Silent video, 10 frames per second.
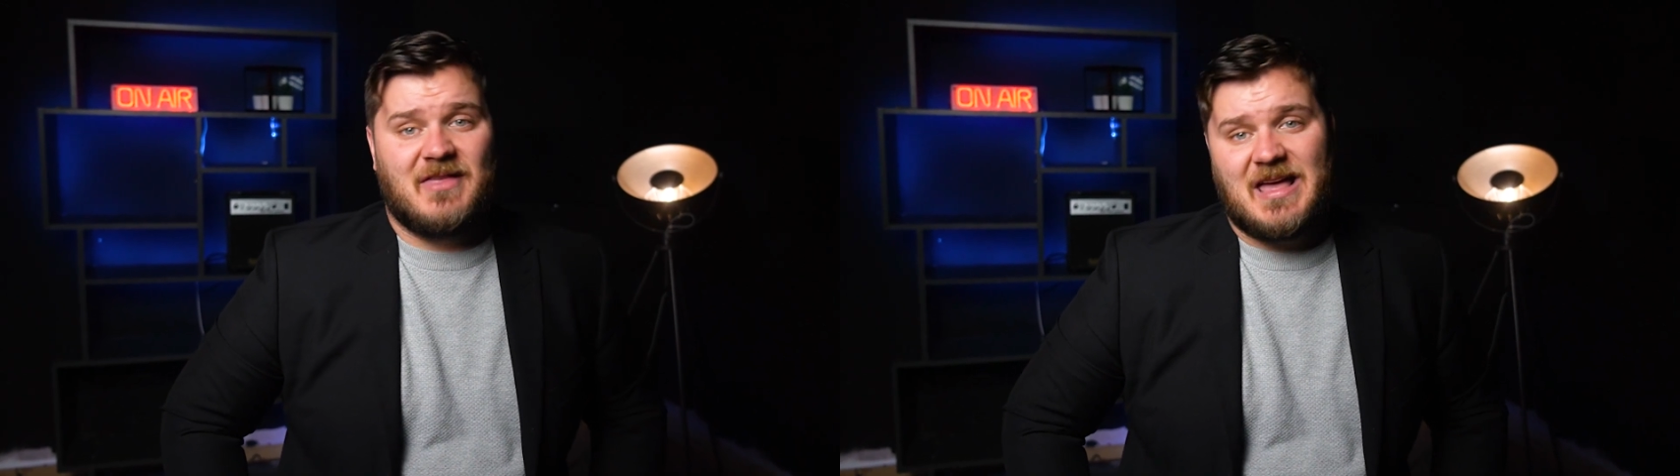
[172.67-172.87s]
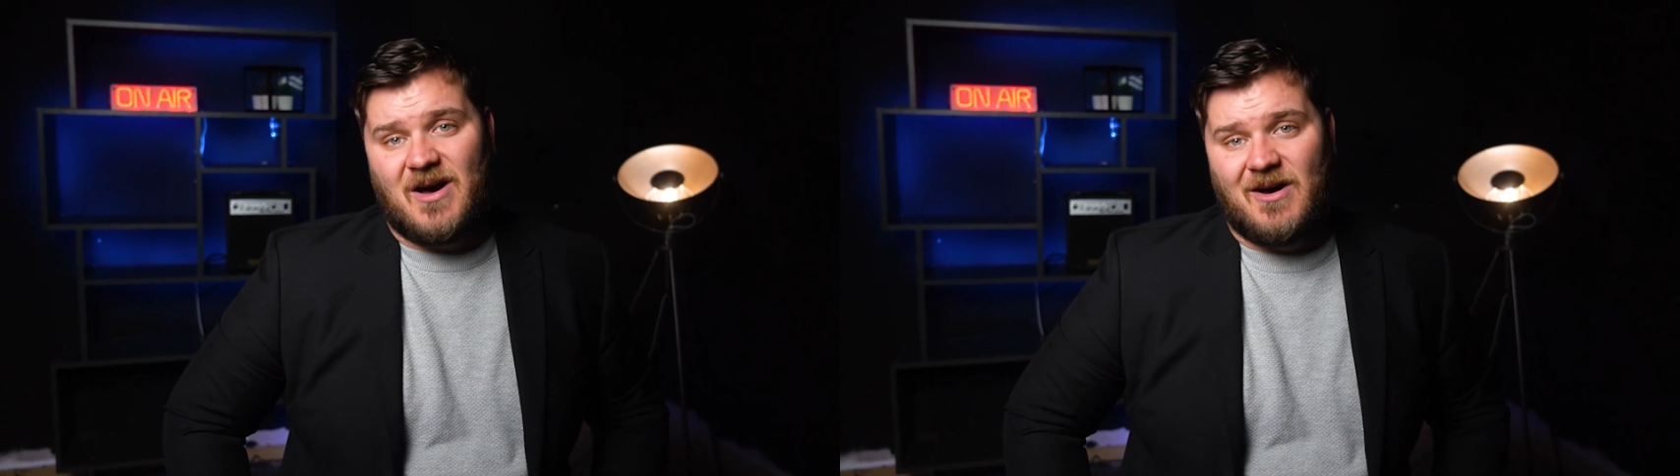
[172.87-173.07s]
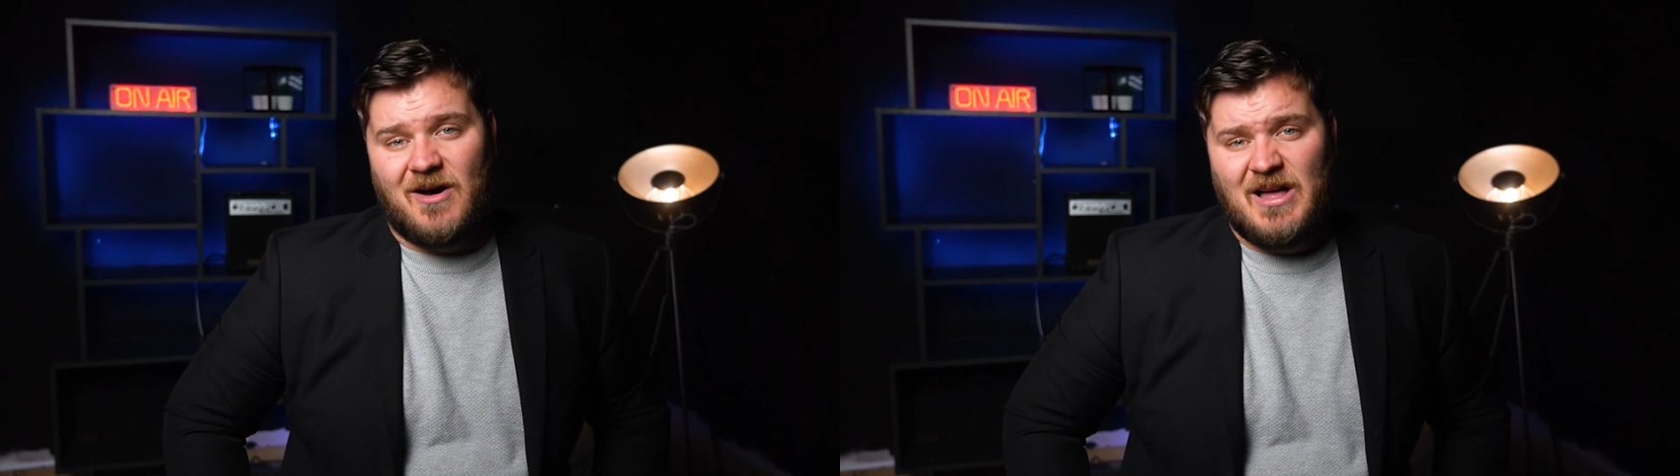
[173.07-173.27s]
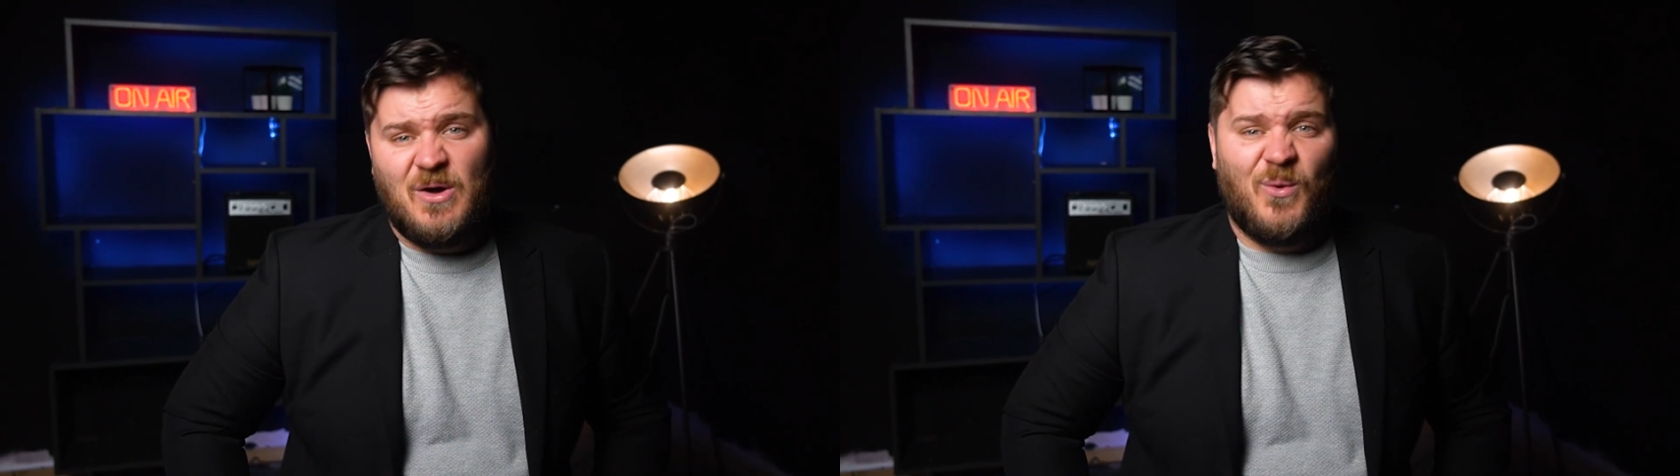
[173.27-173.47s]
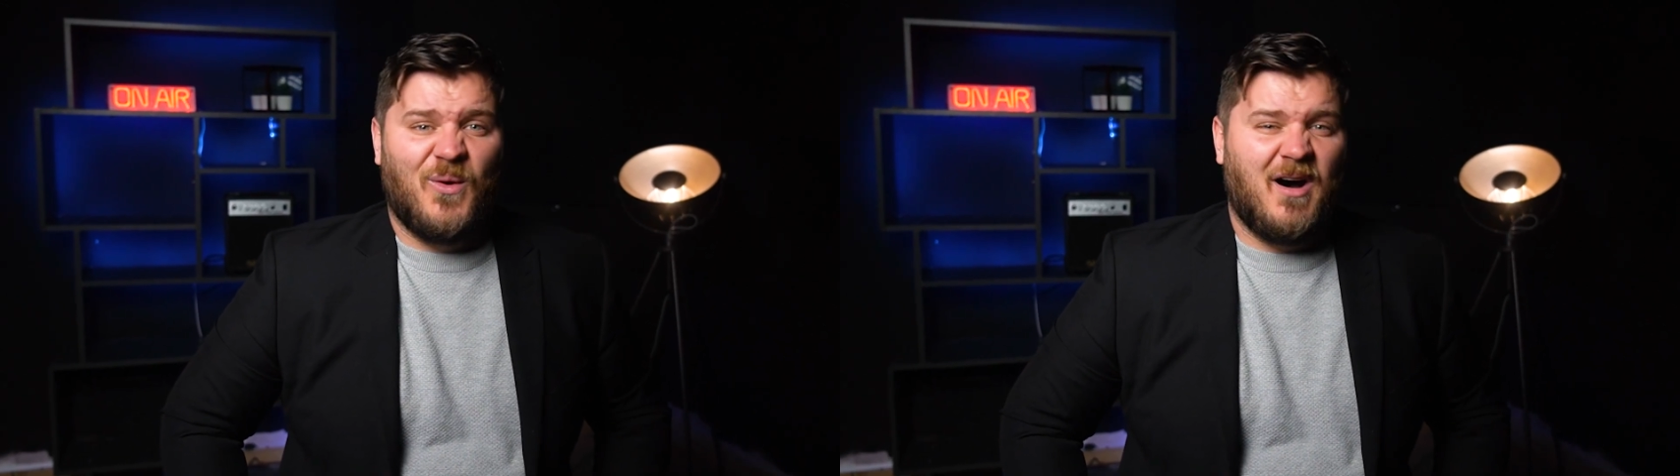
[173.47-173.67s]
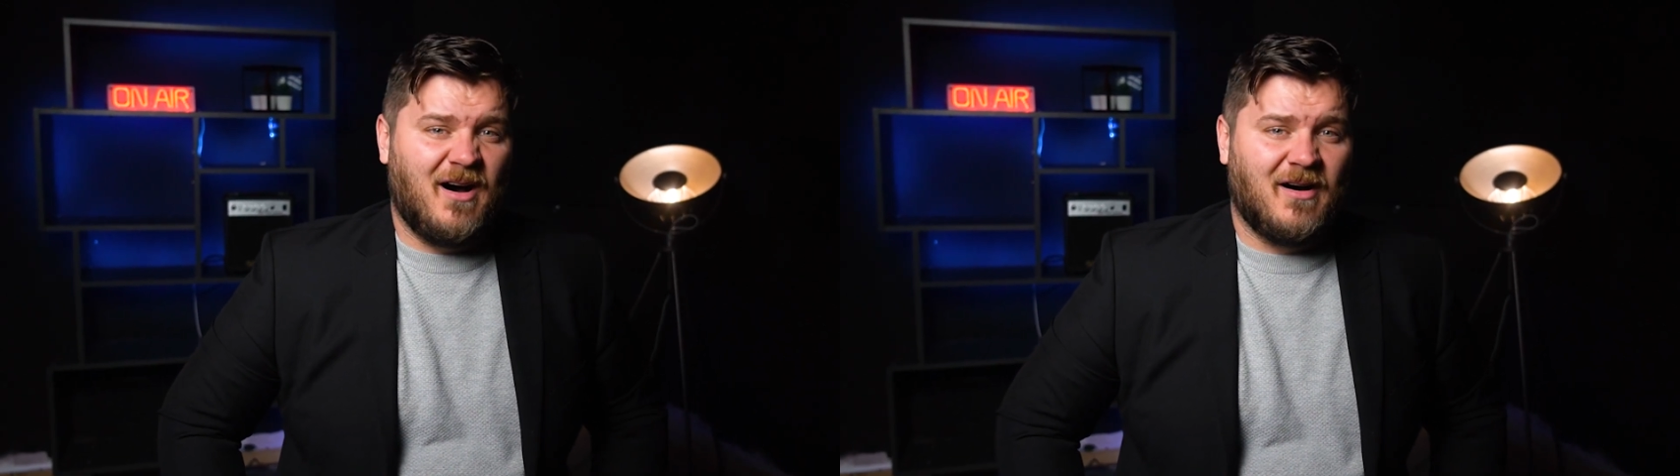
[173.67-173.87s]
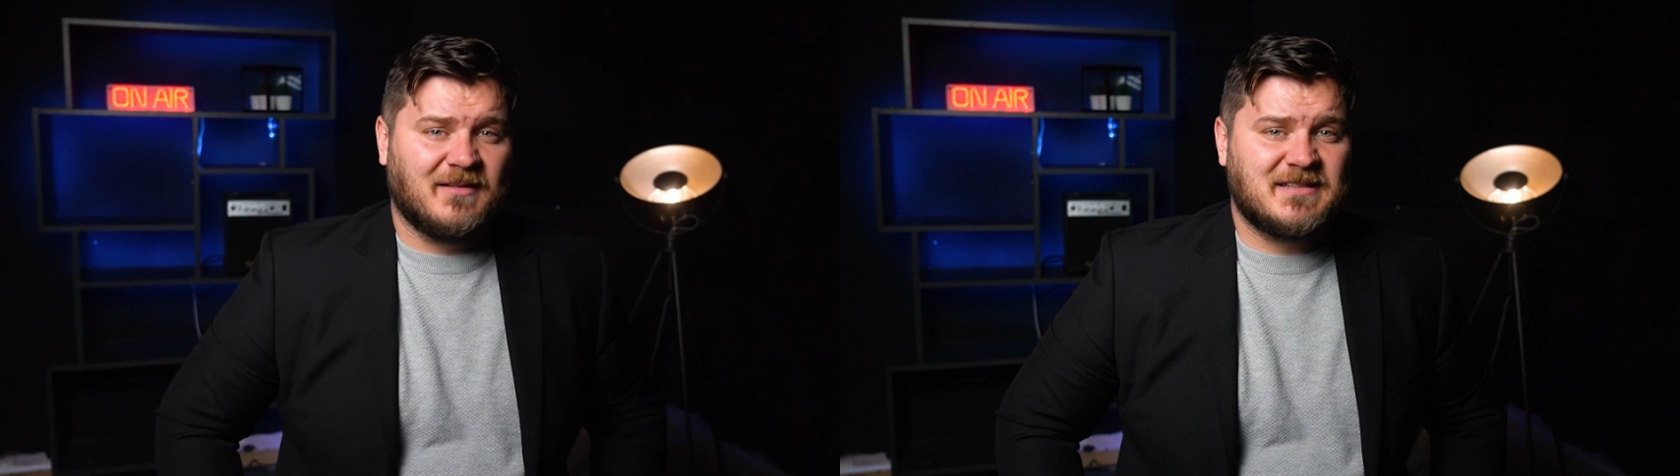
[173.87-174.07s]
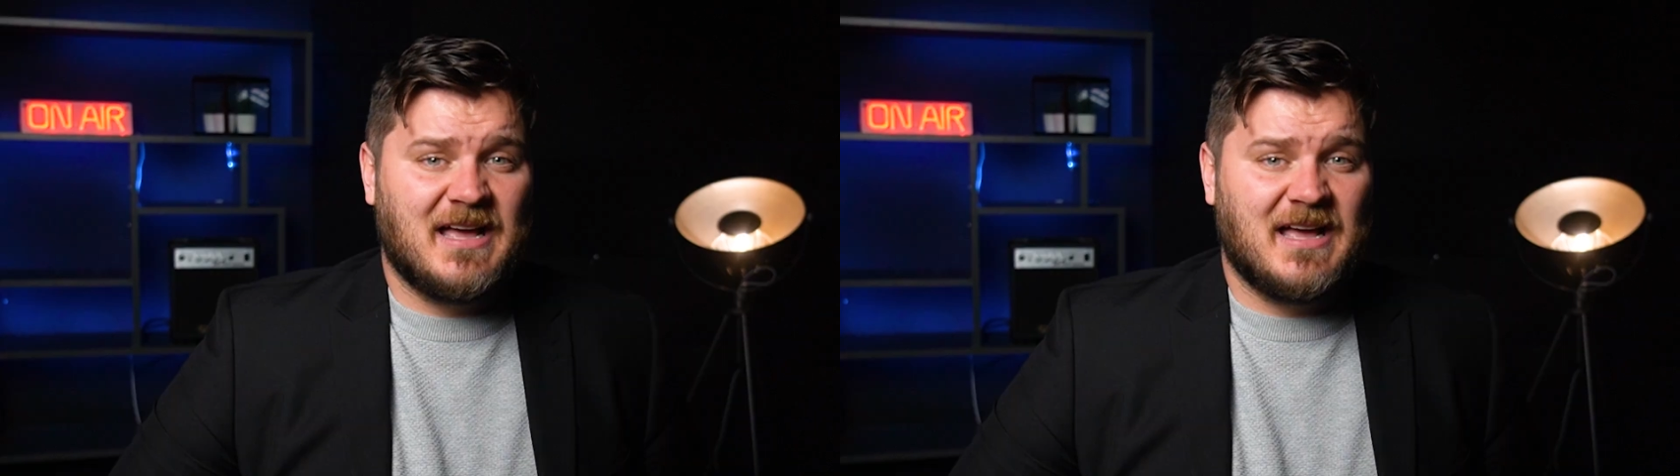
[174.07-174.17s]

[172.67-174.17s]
they are or aren't,